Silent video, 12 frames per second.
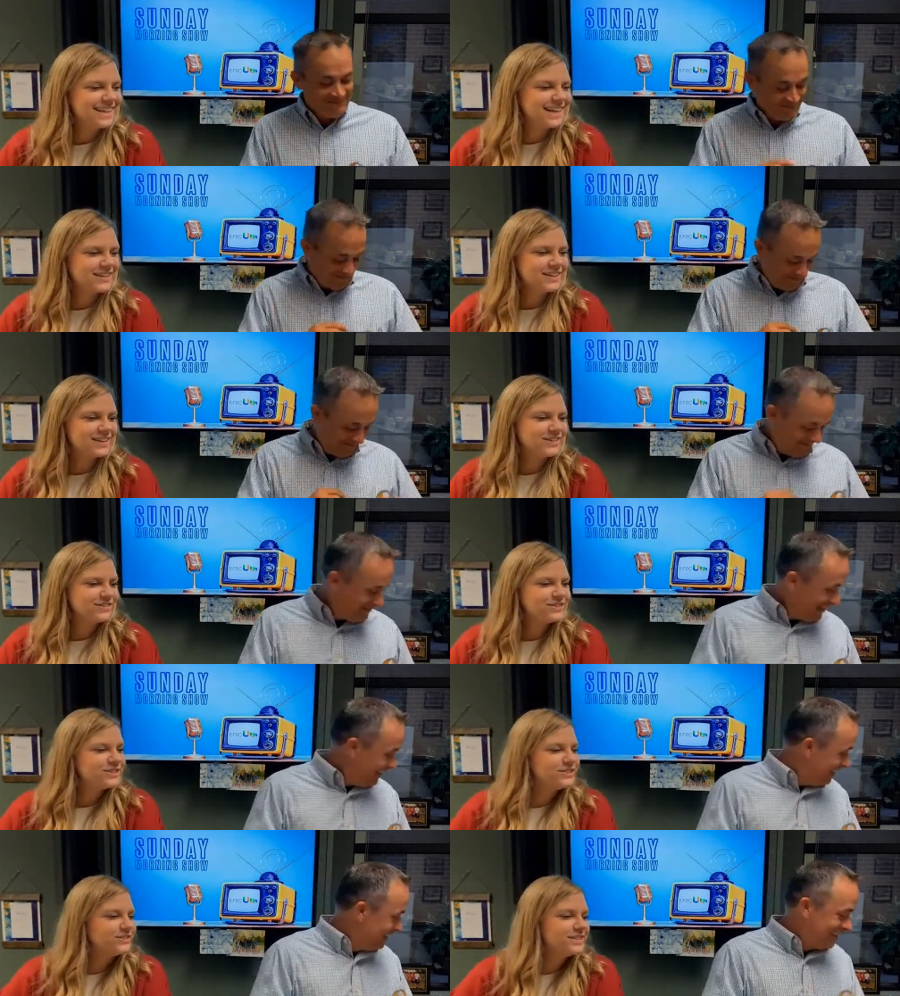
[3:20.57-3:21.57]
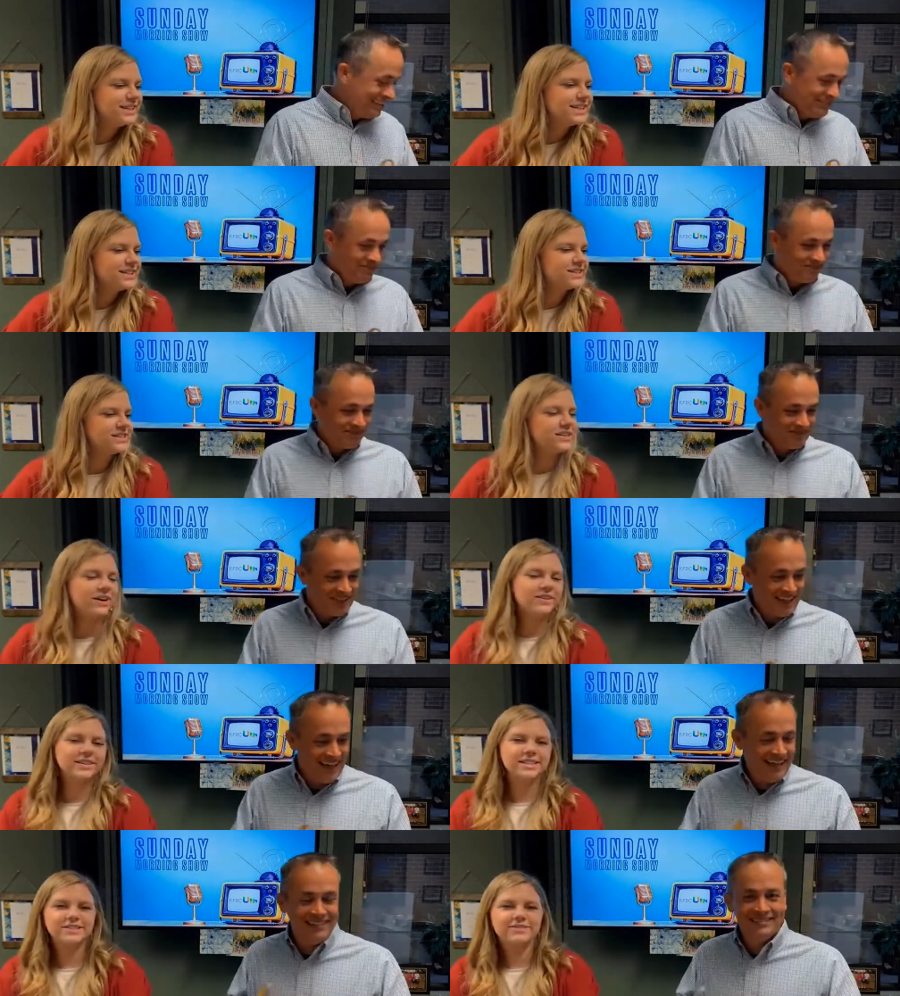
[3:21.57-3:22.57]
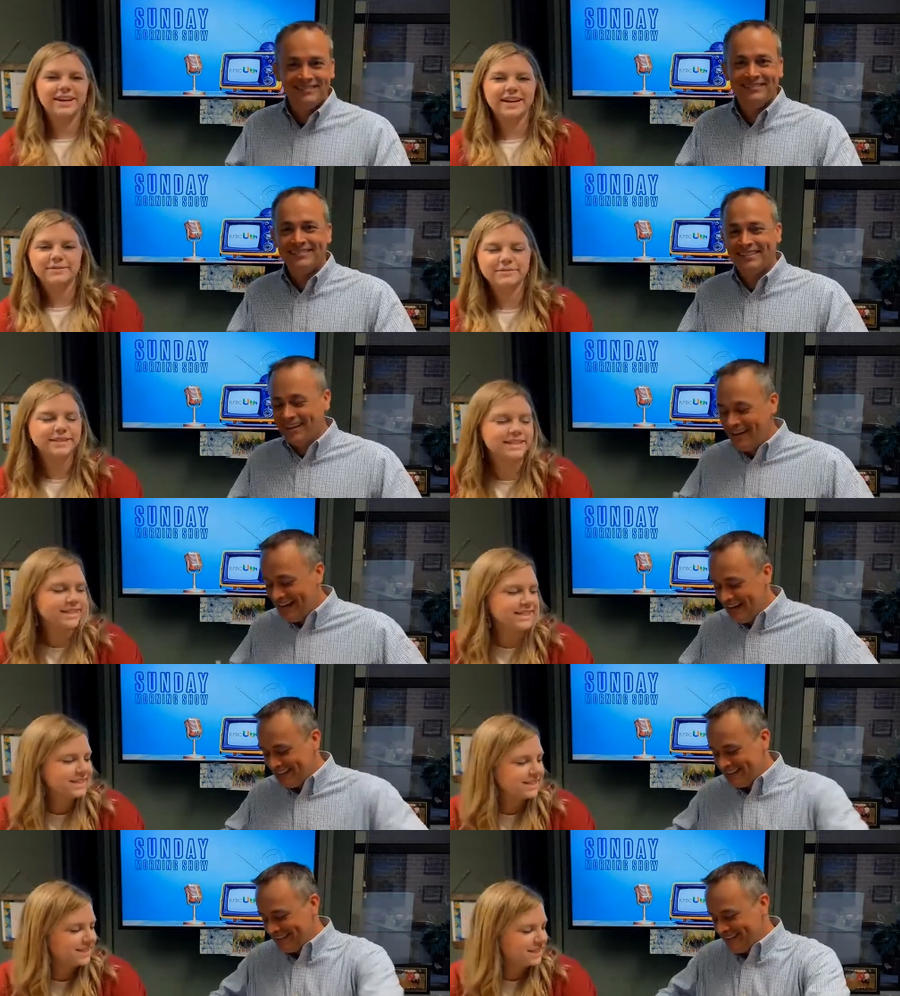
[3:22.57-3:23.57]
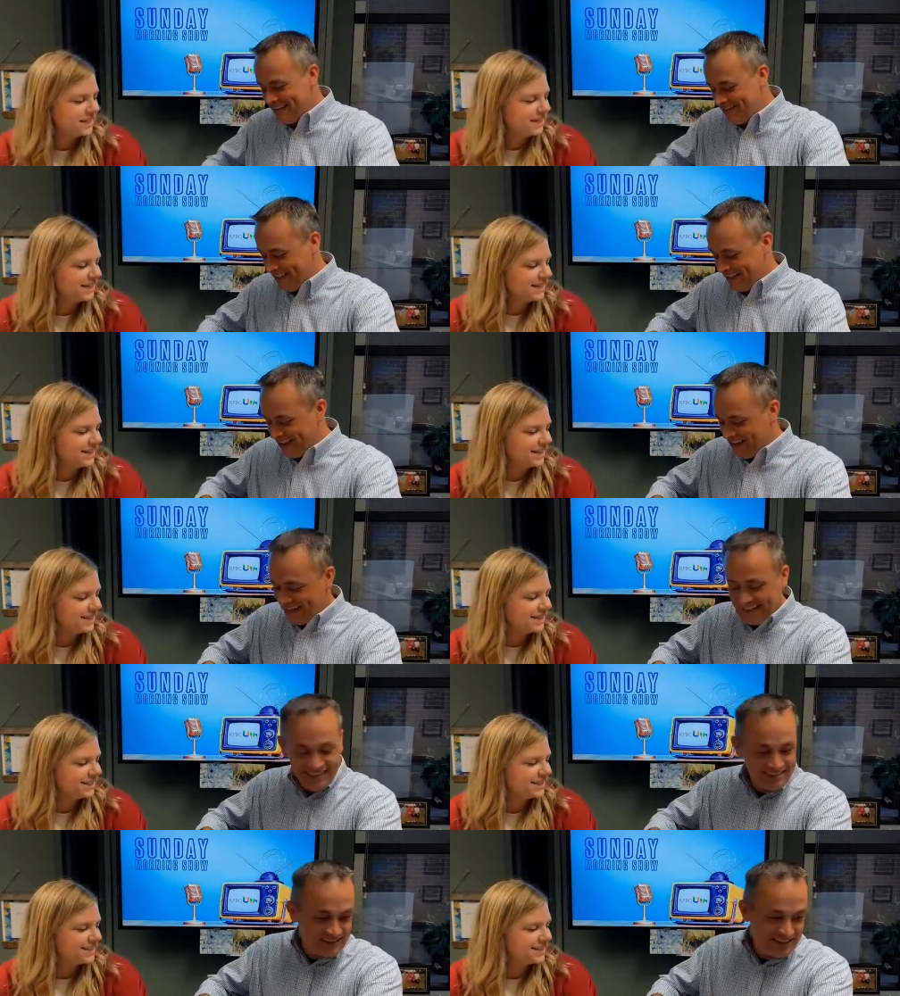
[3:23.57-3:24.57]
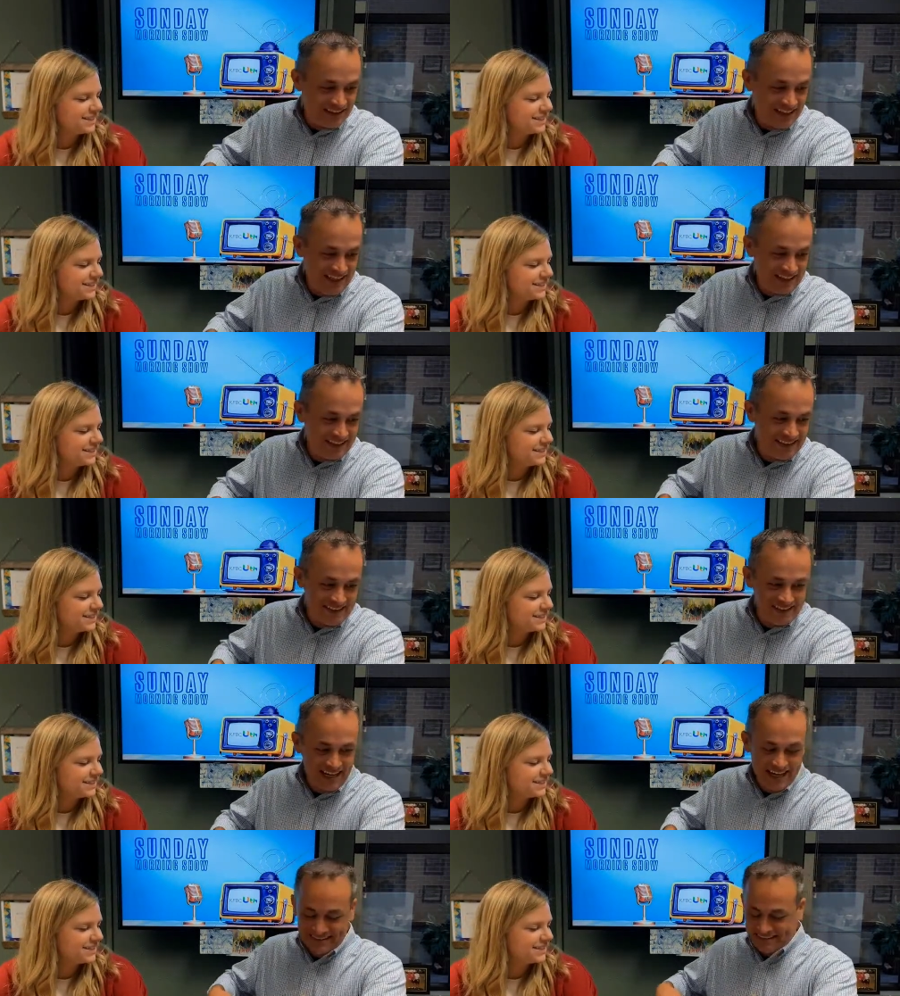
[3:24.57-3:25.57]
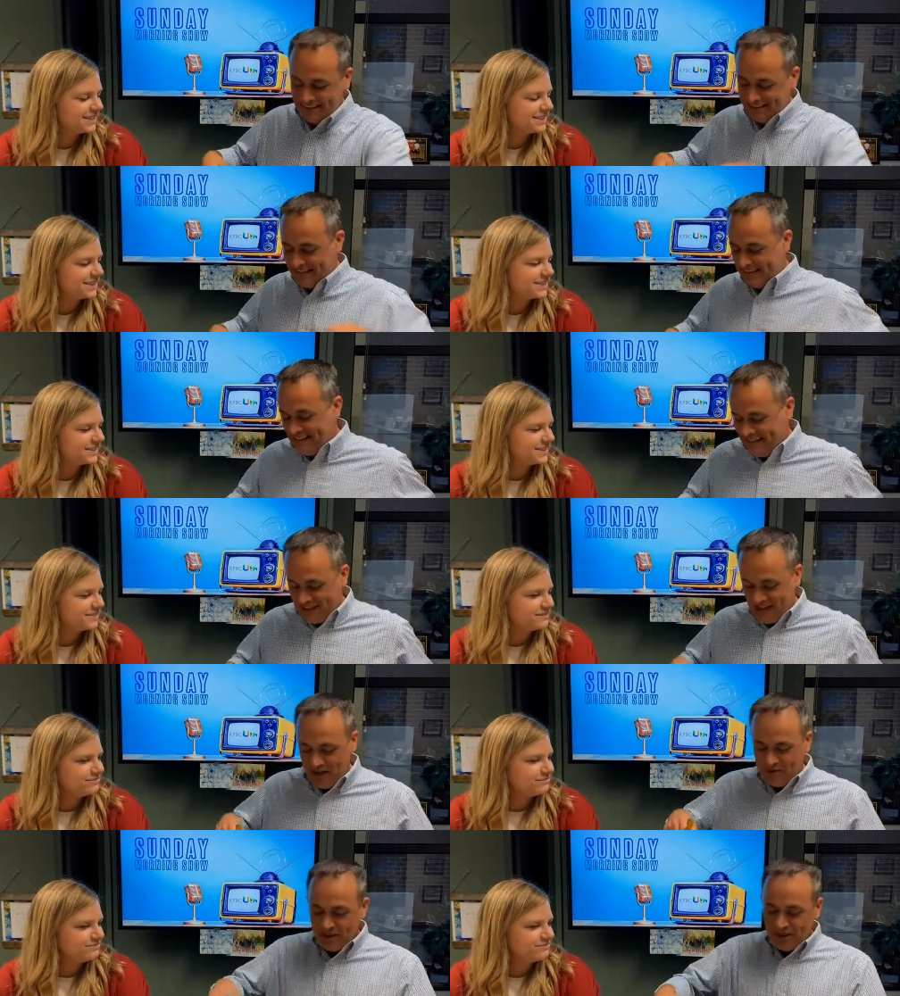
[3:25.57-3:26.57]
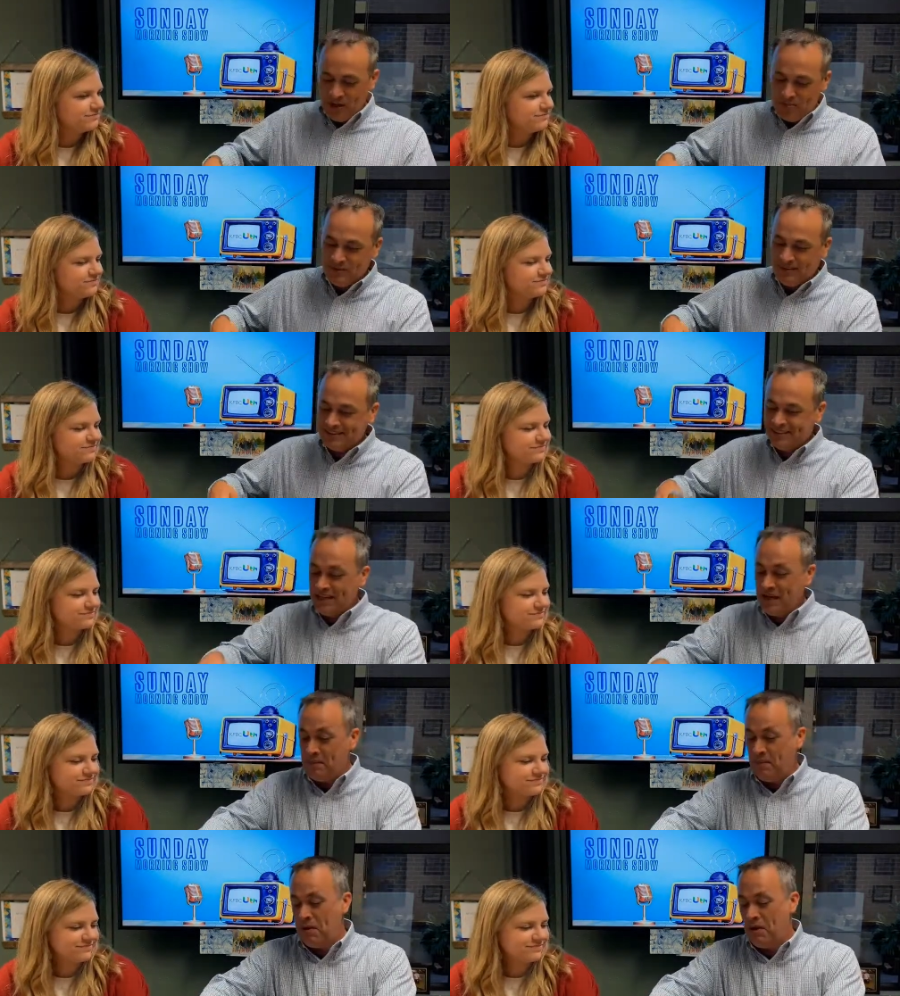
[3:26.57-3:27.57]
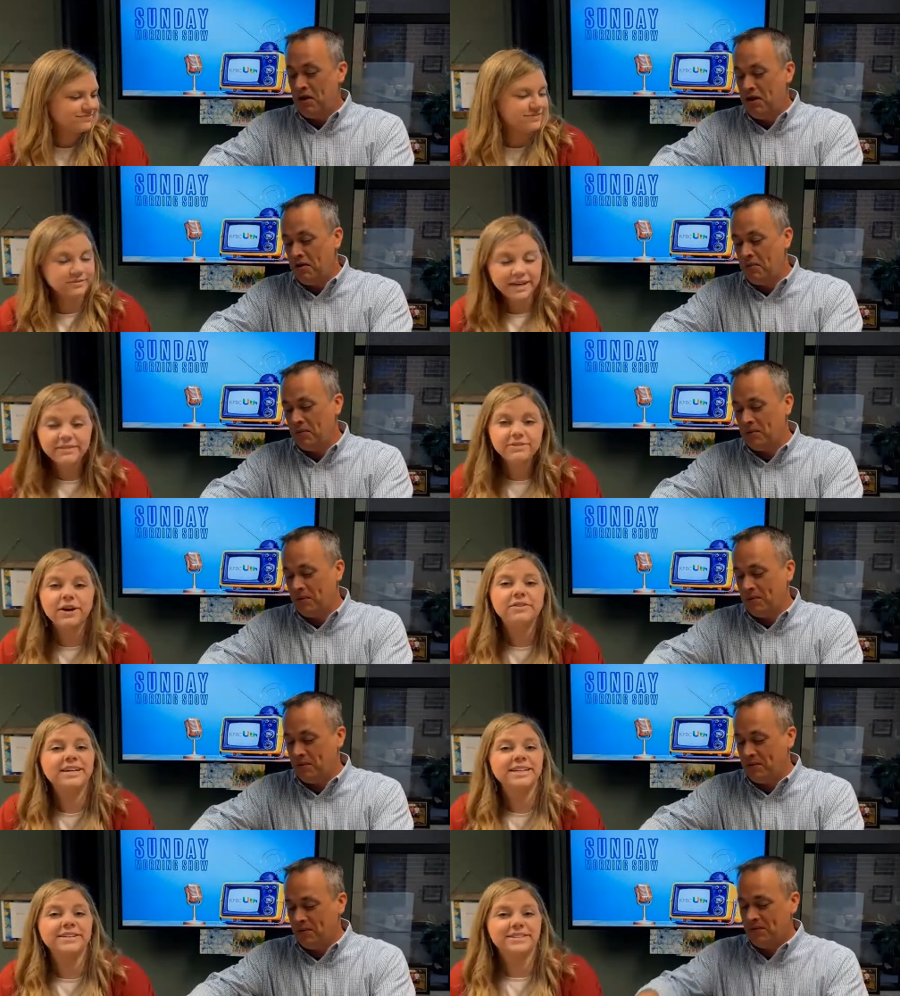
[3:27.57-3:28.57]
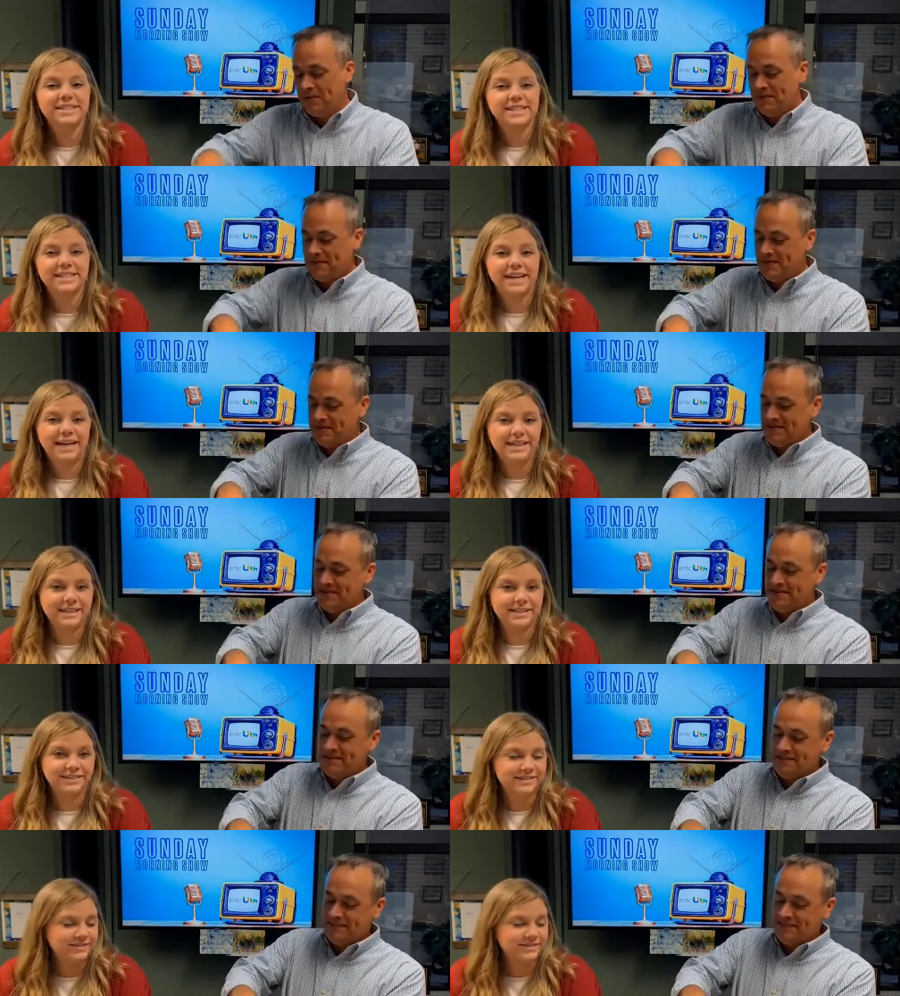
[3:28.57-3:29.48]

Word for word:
Speaker 1: Hello to the Gonzalez okay. family. All right.
Speaker 2: Anyway, all right. Yes to Casey and Jackson. All right, we're gonna open this up.
Speaker 1: We have no idea what's inside here.